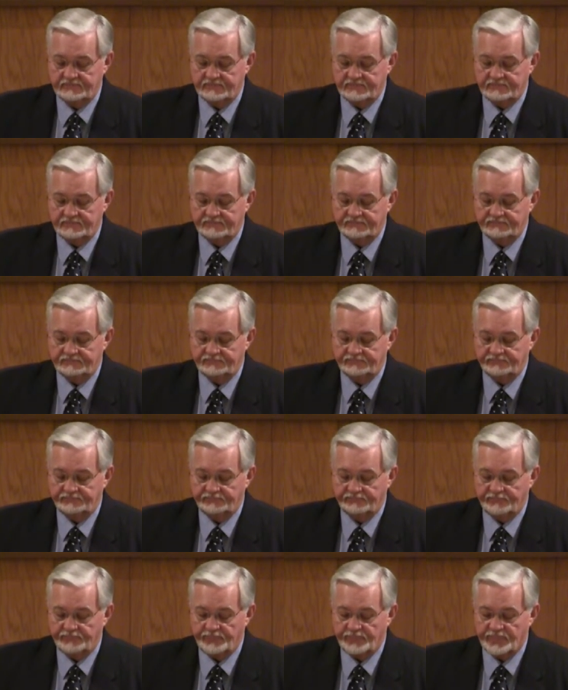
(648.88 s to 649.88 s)

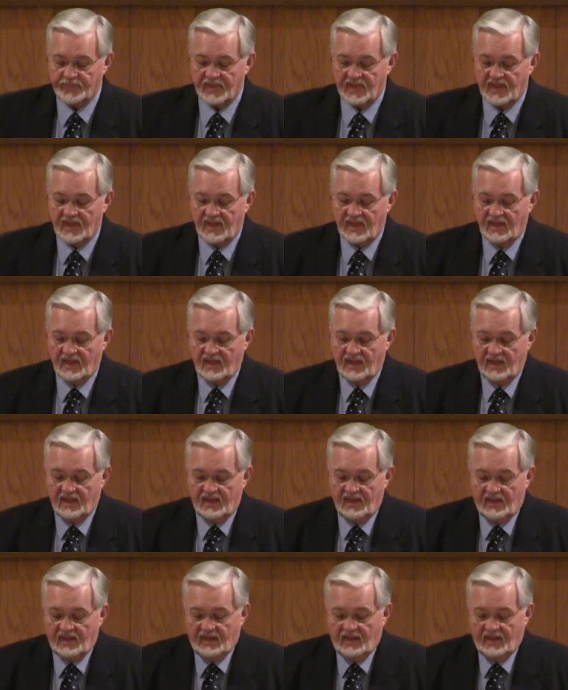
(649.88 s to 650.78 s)
[no speech]